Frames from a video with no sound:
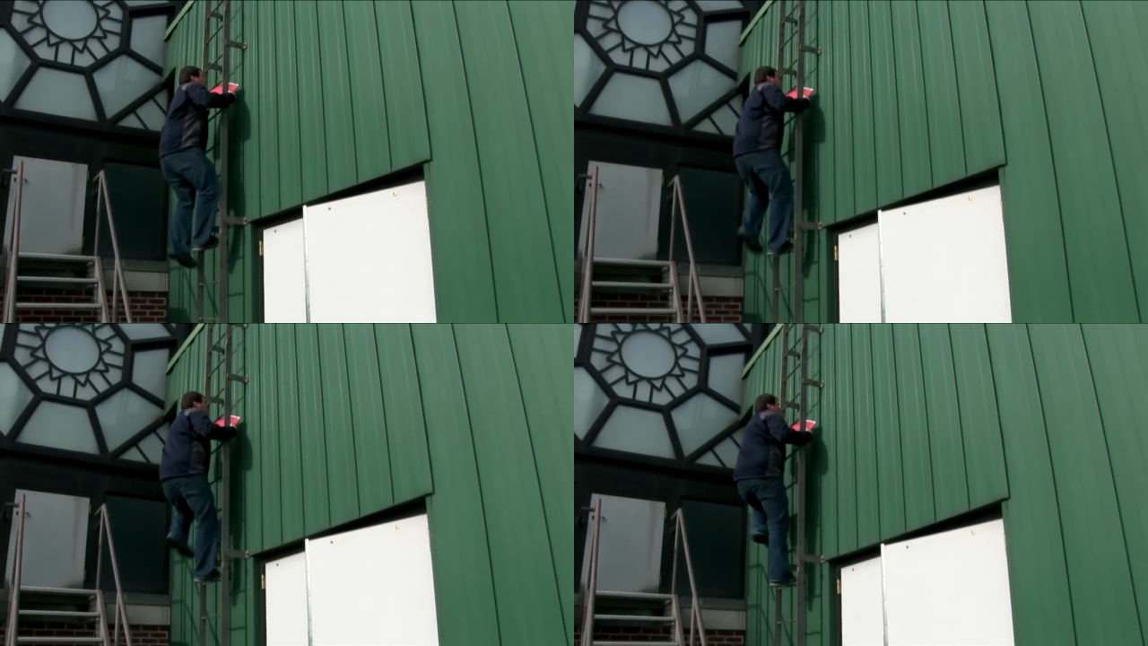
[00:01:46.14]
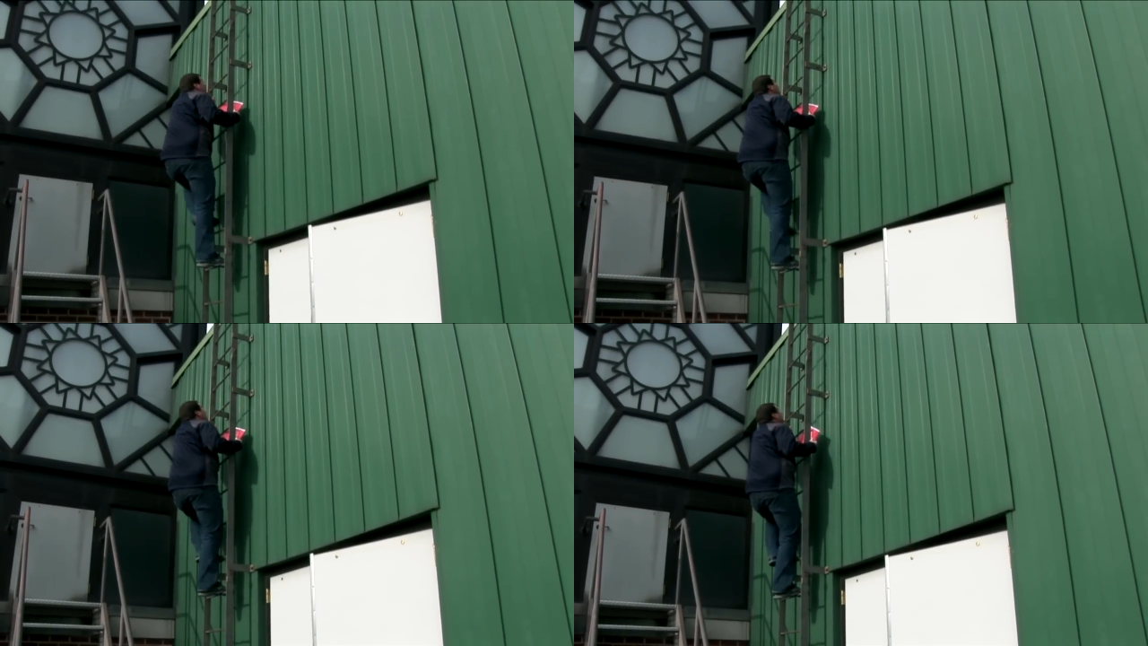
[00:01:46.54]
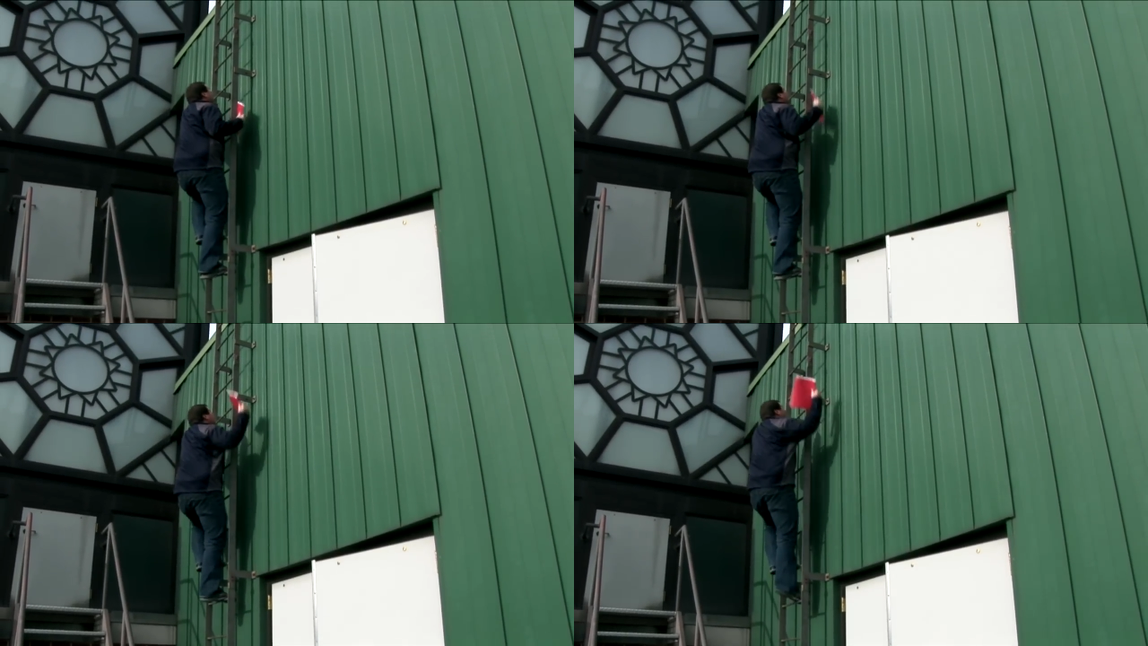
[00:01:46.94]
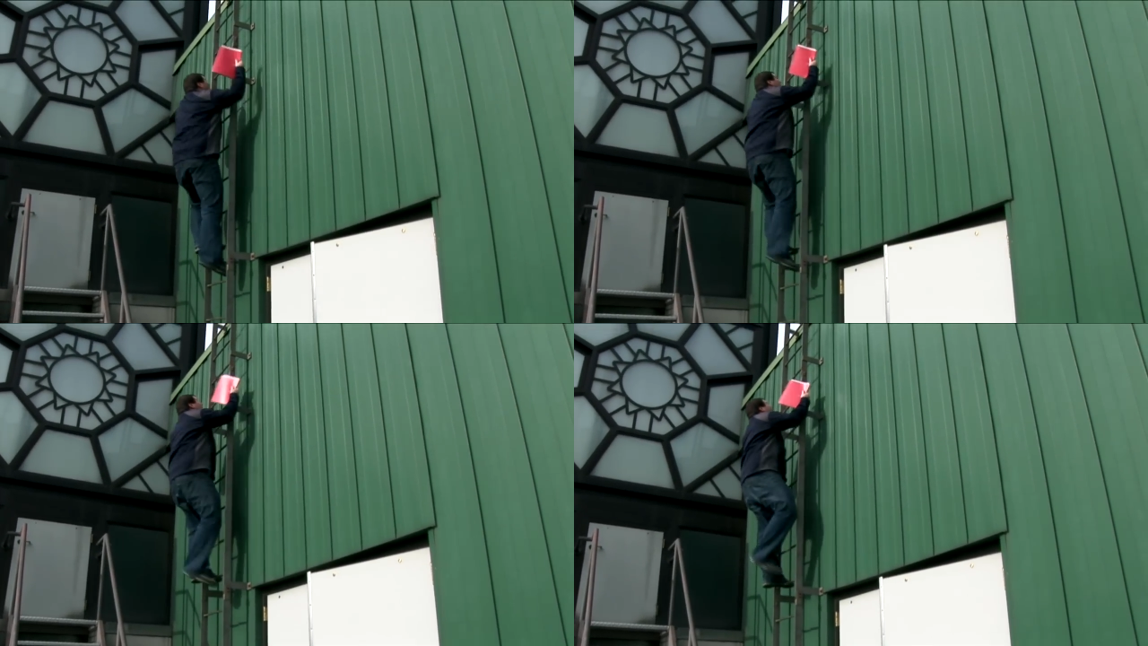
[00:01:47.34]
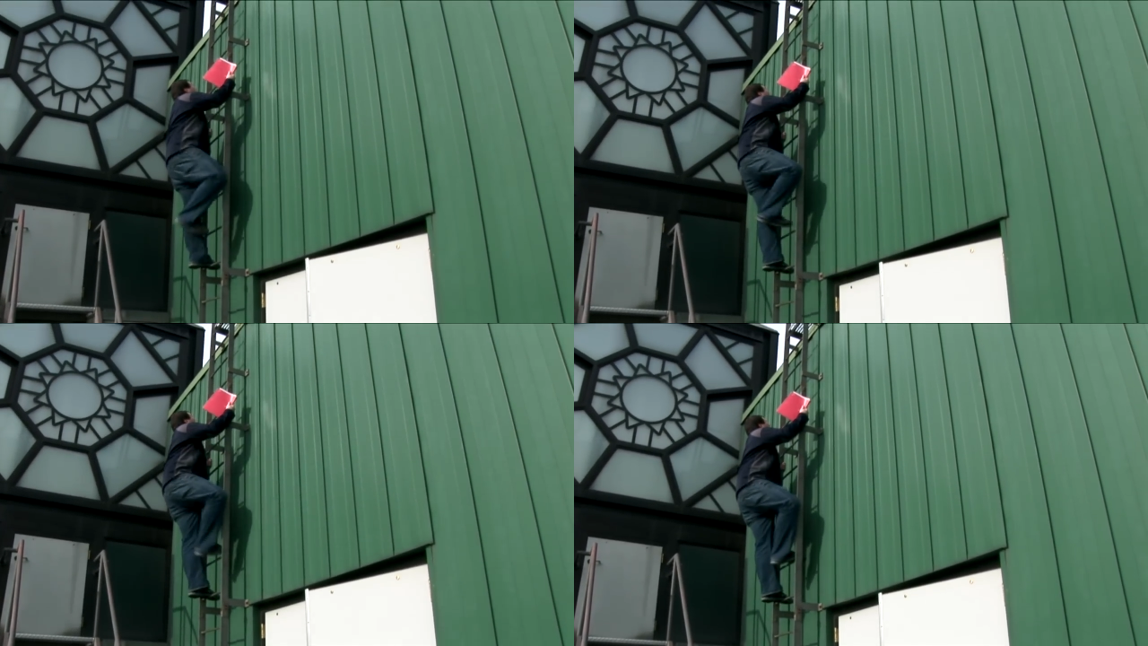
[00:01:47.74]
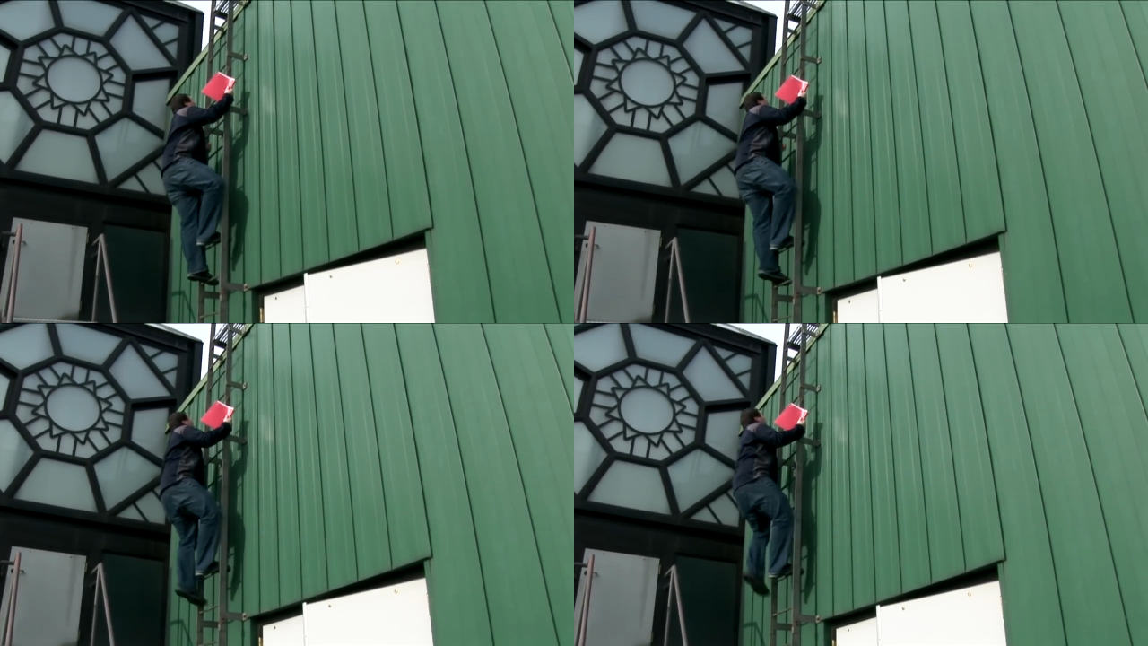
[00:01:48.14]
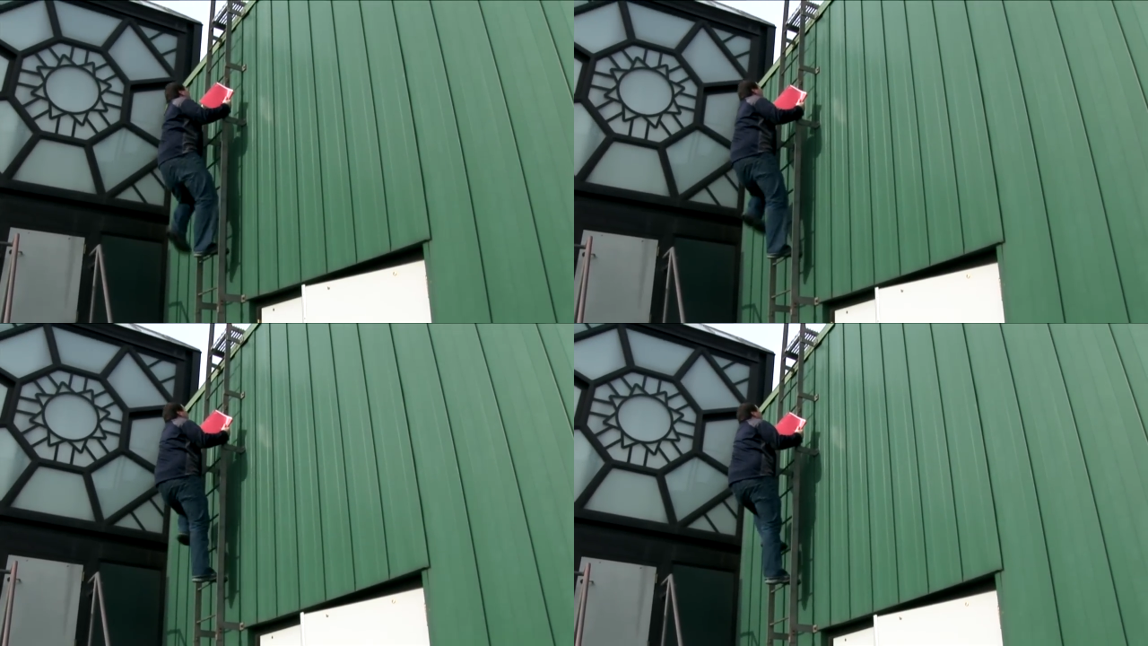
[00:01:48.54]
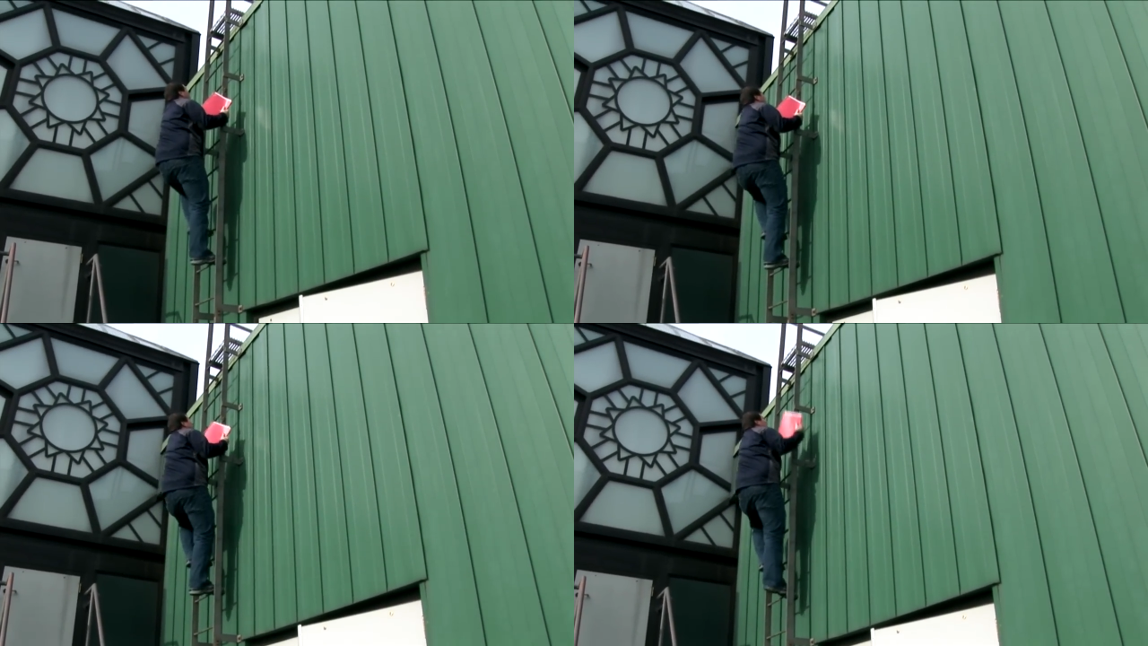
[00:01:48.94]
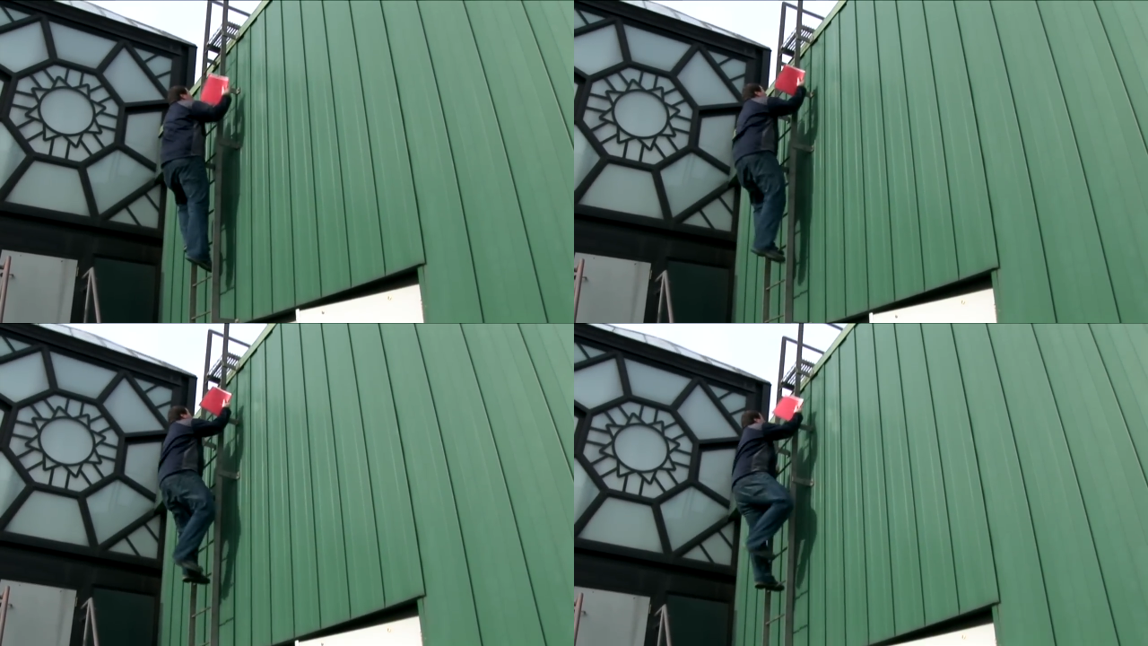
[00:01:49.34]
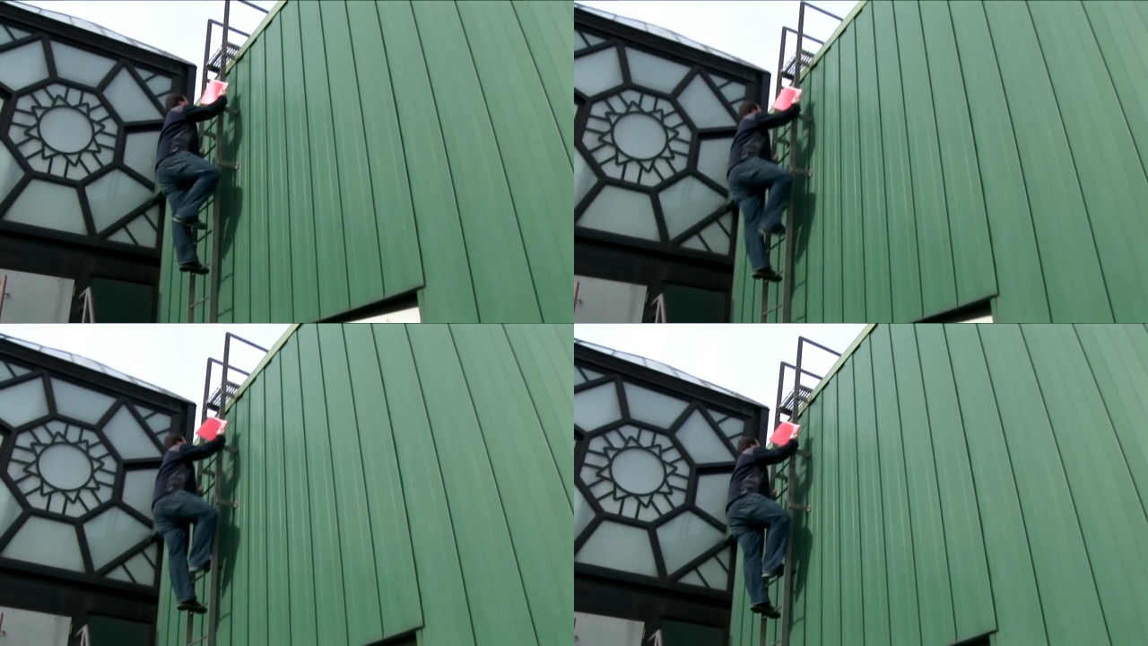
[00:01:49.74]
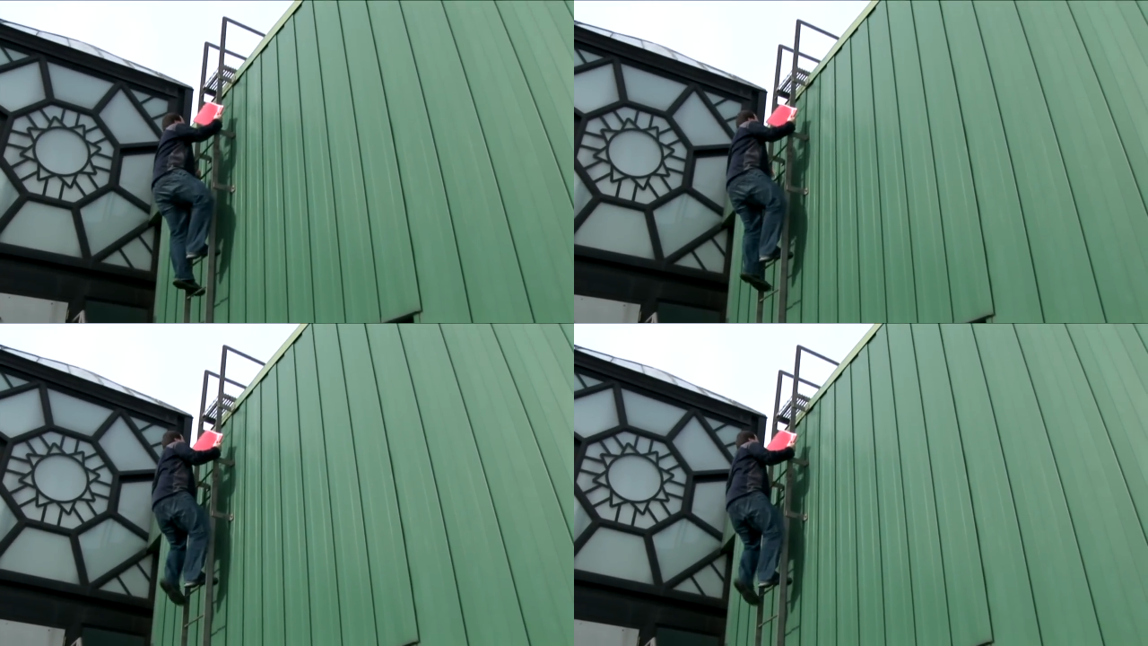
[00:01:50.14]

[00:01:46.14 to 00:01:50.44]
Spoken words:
[unreadable: no face in view]